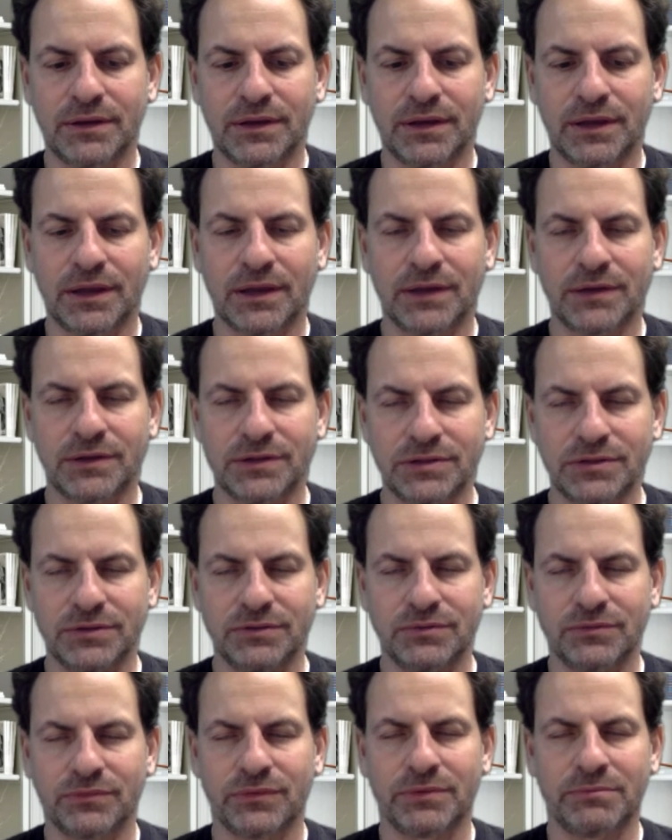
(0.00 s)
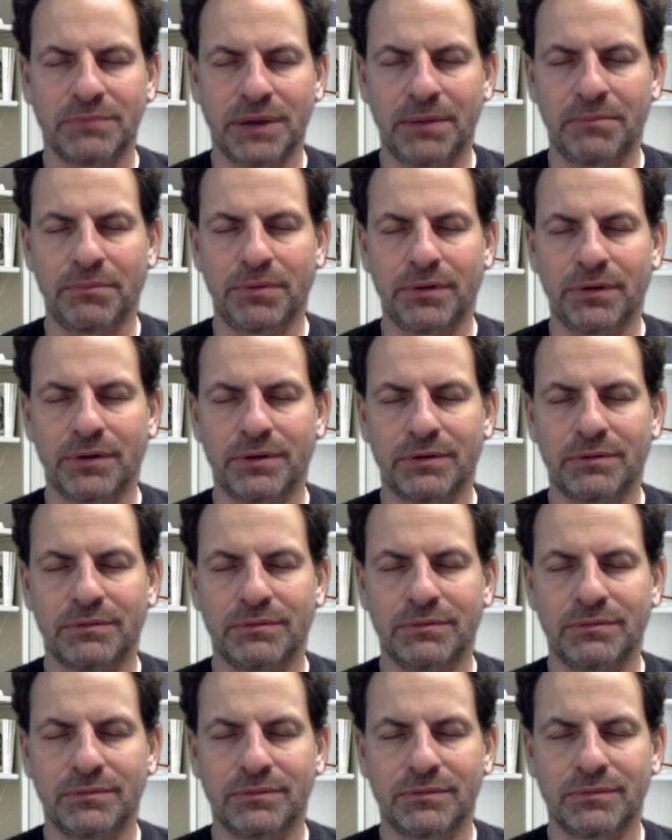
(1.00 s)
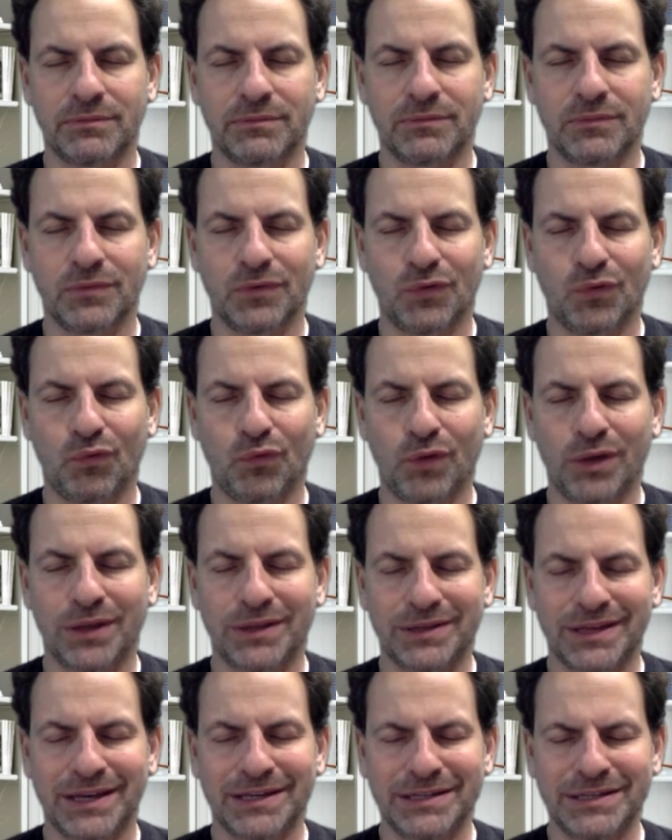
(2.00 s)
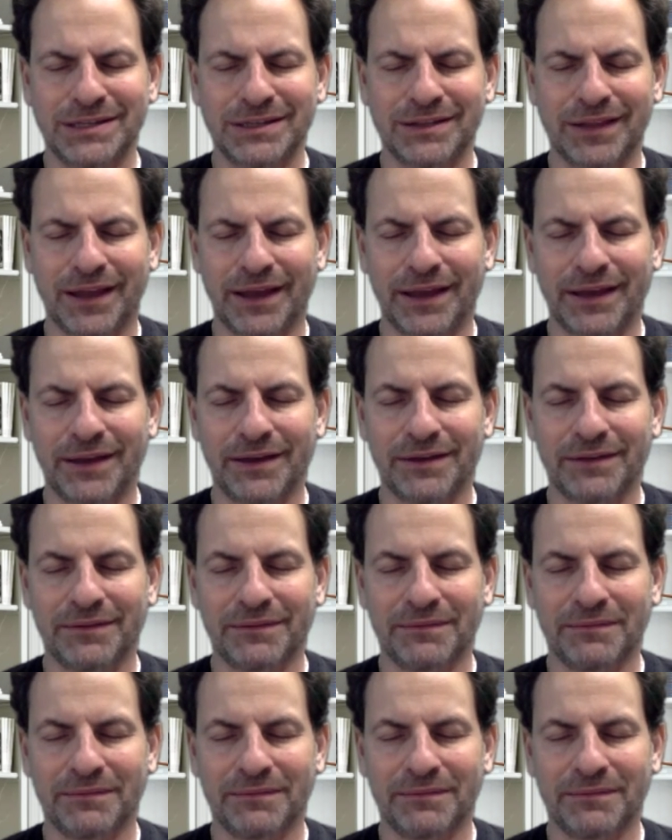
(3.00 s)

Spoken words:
and to remember what it tasted like